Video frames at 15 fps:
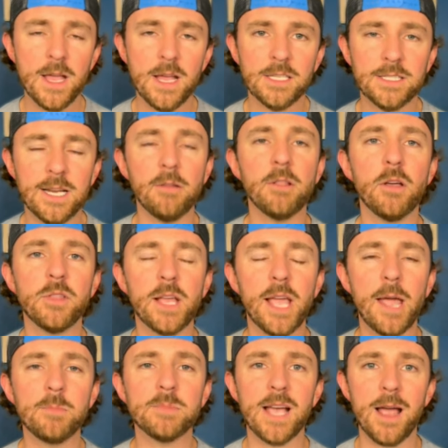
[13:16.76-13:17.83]
Download the
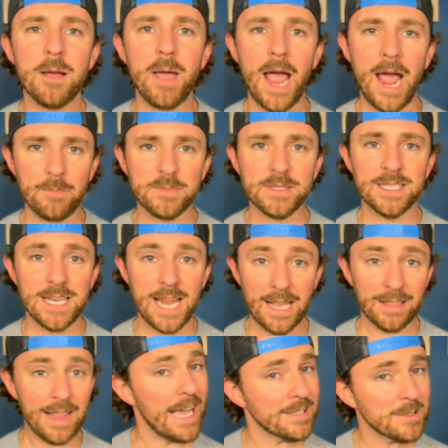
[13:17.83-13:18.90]
Game Time app today.
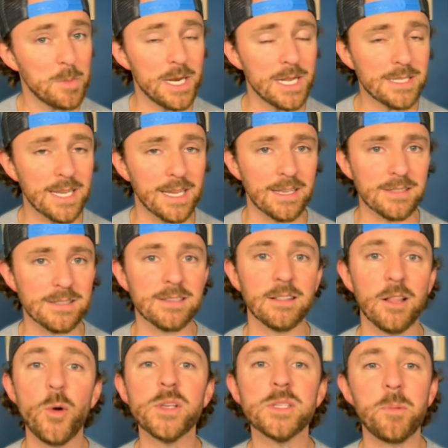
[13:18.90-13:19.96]
Last minute tickets,
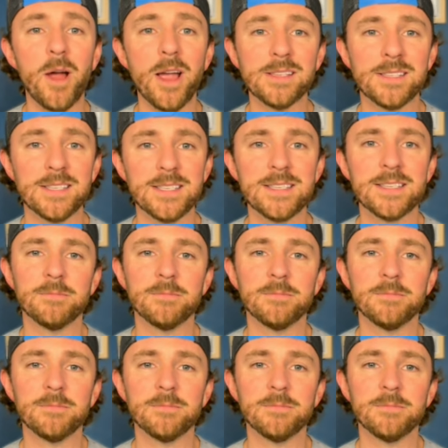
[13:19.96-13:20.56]
lowest prices